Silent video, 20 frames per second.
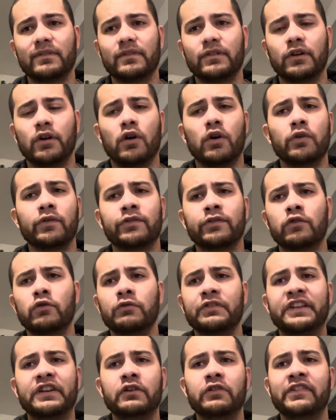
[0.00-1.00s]
old school
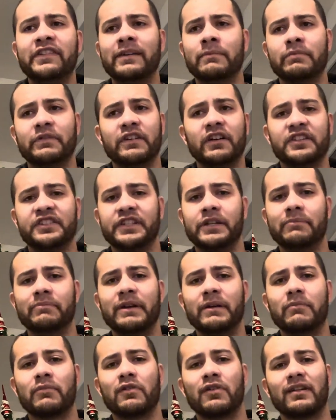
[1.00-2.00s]
Q-Tip production a
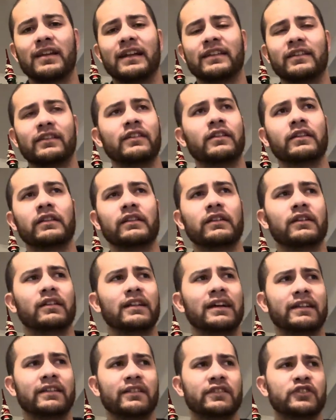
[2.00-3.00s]
bit more, like
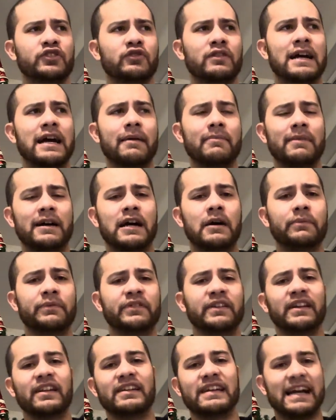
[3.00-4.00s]
the Tribe albums
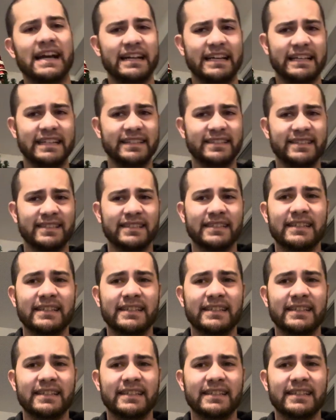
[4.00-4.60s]
in the '90s,